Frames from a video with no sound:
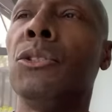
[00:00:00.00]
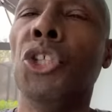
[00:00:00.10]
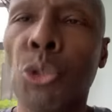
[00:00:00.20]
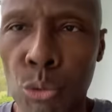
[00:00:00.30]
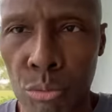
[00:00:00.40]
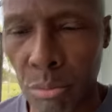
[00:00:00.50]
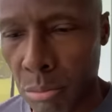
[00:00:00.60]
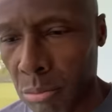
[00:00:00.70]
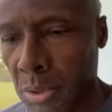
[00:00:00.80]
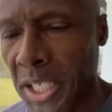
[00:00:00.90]
do
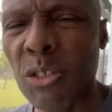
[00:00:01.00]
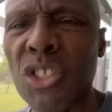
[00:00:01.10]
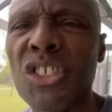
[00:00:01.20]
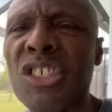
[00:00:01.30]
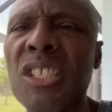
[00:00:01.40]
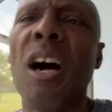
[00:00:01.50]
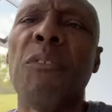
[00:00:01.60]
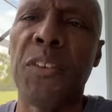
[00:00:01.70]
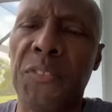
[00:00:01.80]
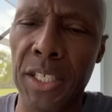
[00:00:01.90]
Here's the
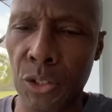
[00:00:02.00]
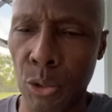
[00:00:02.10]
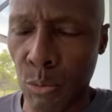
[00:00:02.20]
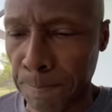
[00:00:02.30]
stuff that they do